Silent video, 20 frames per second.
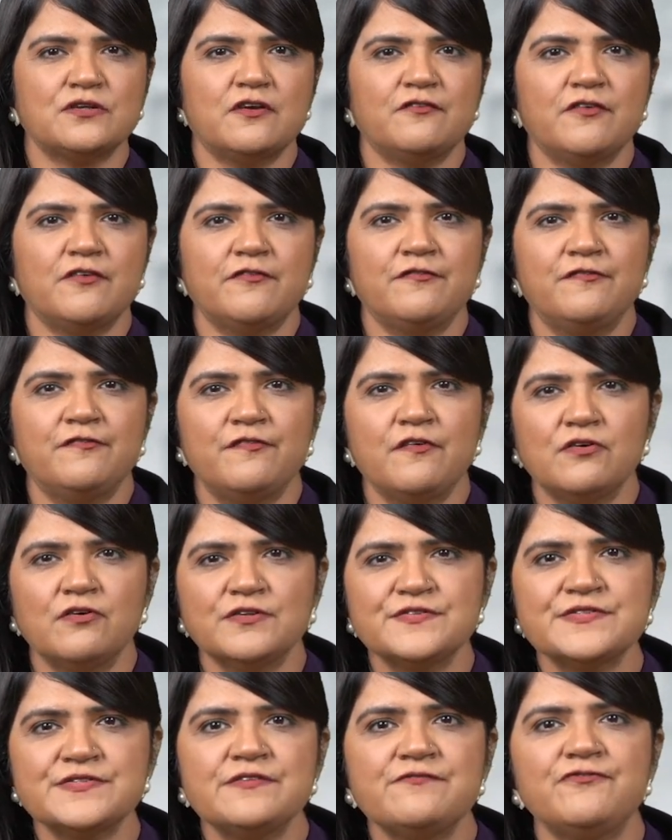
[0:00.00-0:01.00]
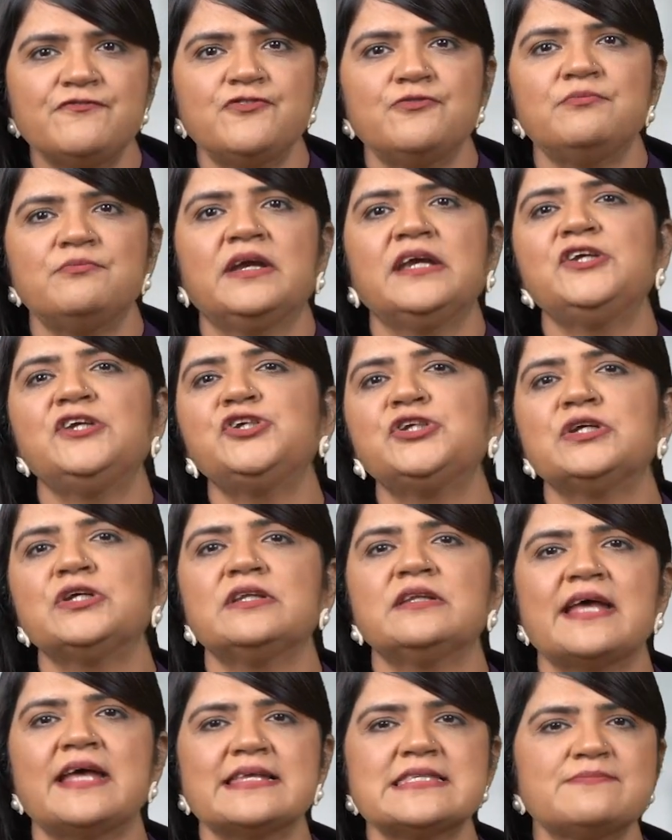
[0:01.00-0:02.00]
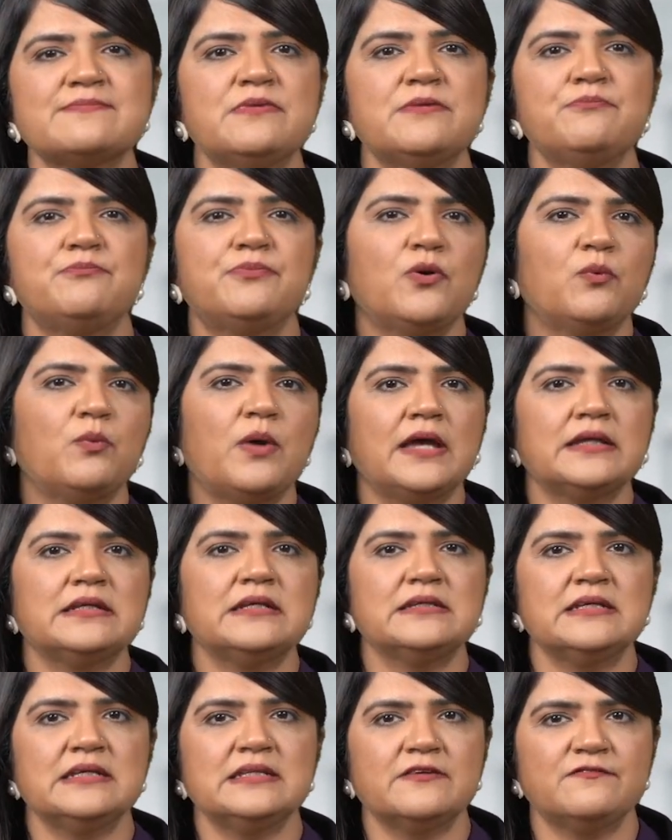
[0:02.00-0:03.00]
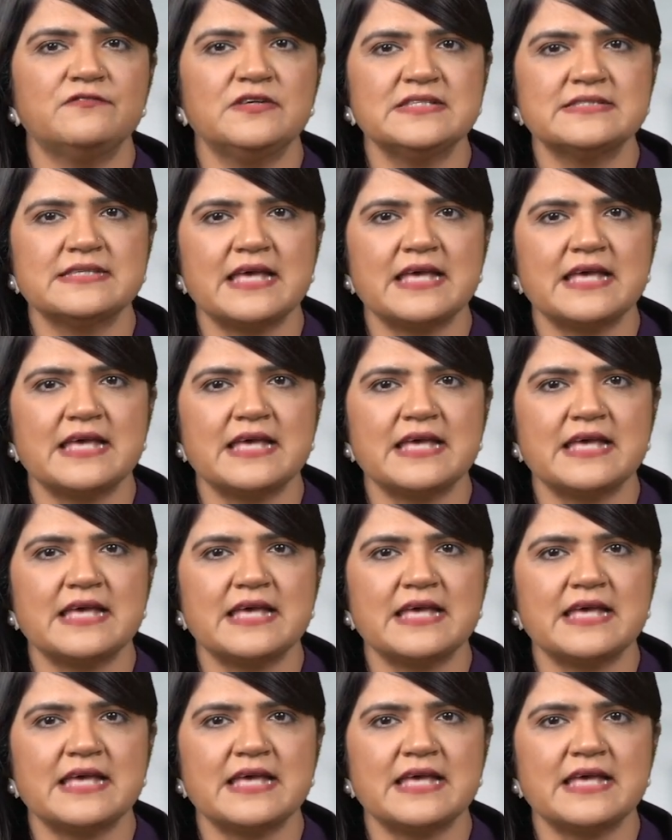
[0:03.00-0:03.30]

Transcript: of a false information that's been provided in the visa